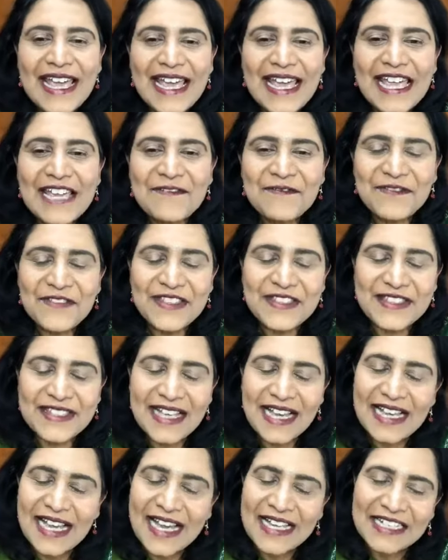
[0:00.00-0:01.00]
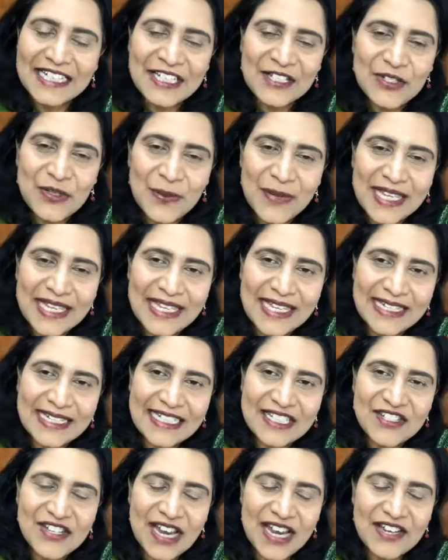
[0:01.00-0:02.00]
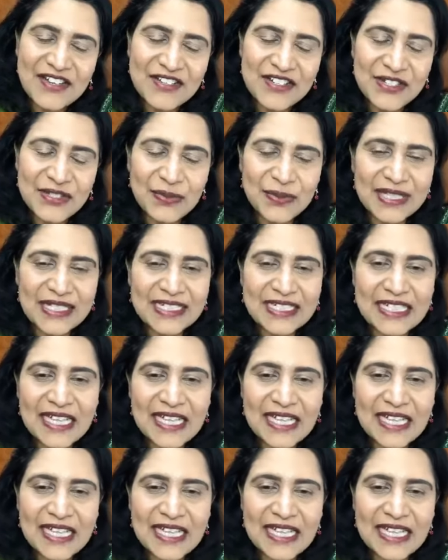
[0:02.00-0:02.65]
if I need to make any changes with the